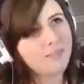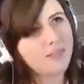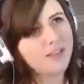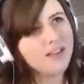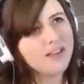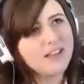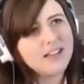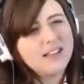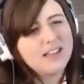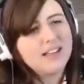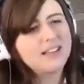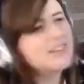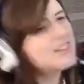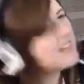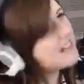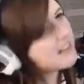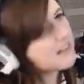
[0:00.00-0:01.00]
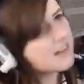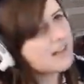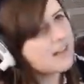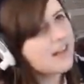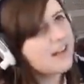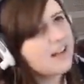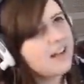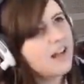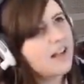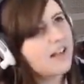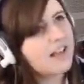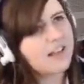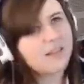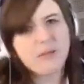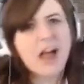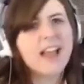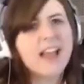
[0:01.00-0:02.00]
Ugh. Like,
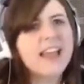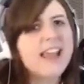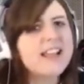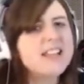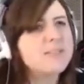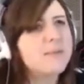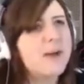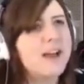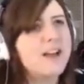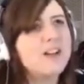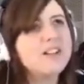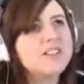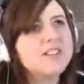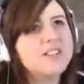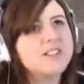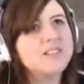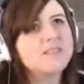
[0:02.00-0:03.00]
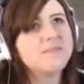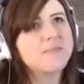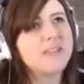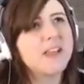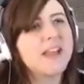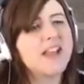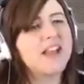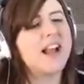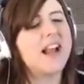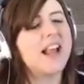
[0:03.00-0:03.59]
I hate spiders, and I